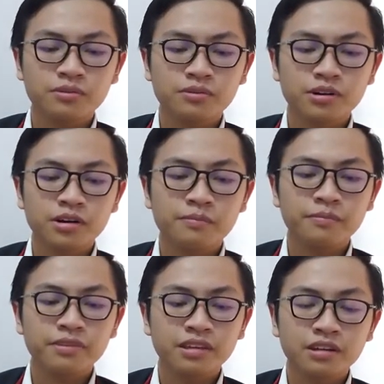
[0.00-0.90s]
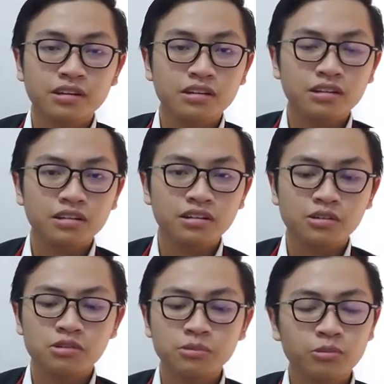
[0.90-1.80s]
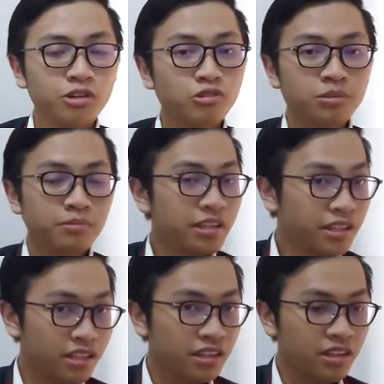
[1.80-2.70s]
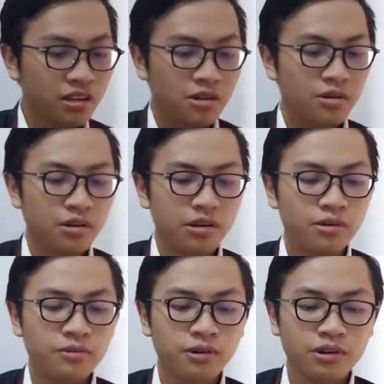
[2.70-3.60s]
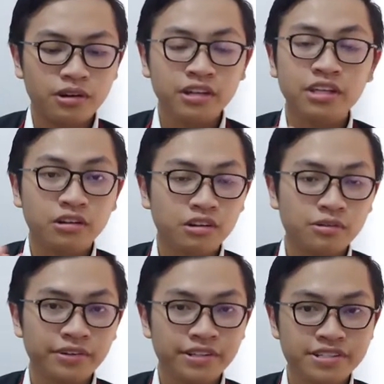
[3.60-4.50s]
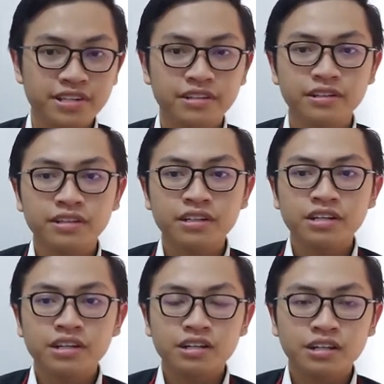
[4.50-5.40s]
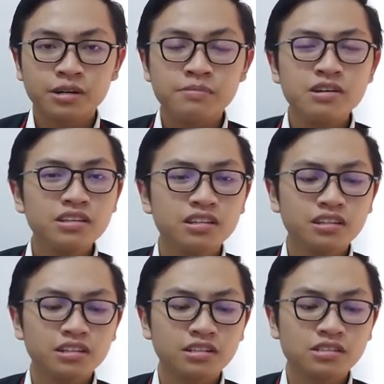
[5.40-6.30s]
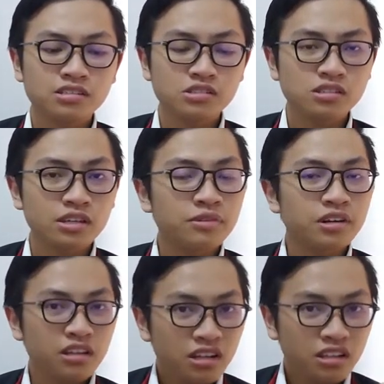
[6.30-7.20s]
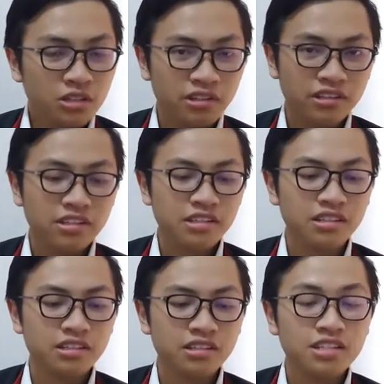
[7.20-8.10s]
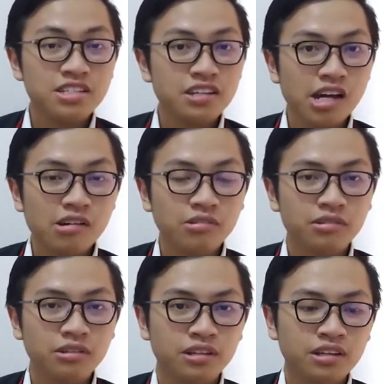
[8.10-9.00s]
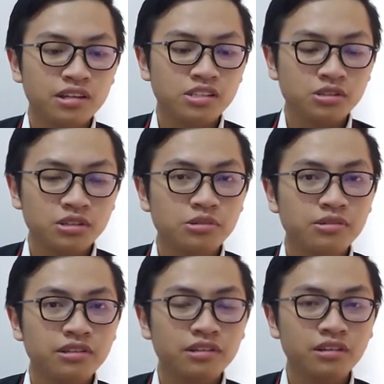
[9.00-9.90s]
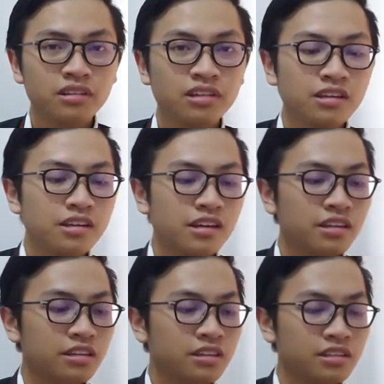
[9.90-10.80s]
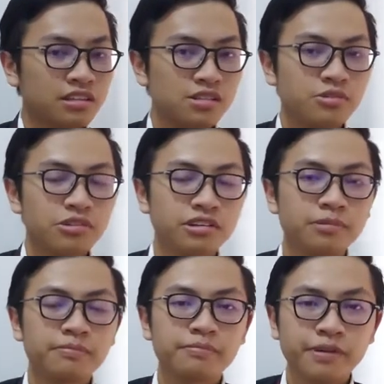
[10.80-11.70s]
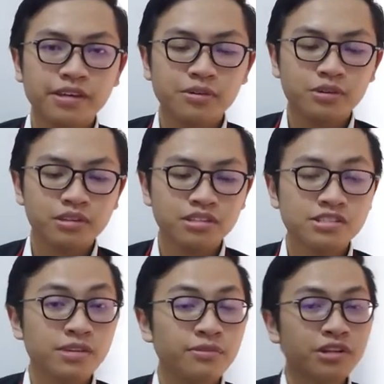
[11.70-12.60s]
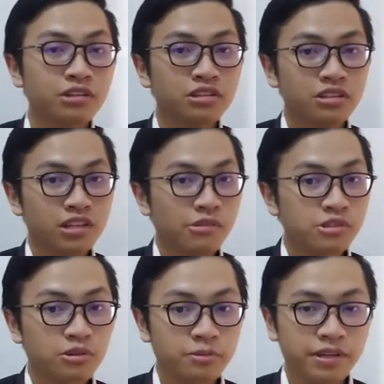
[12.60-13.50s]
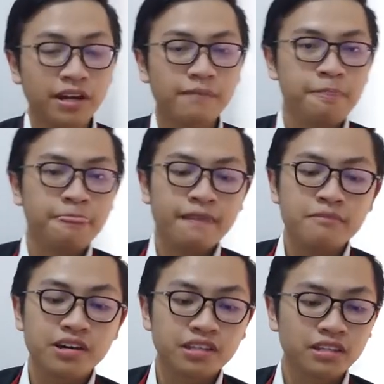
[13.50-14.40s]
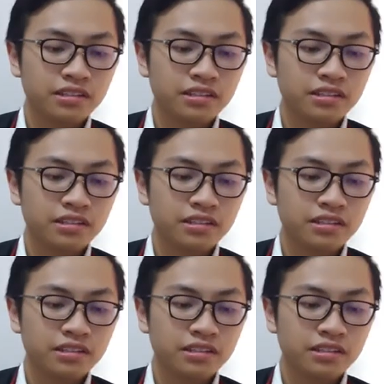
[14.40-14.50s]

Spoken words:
from 1.1 million for Hero version. But if you are lucky, you can get a discount, so you will only get will pay with 700,000 rupiah. But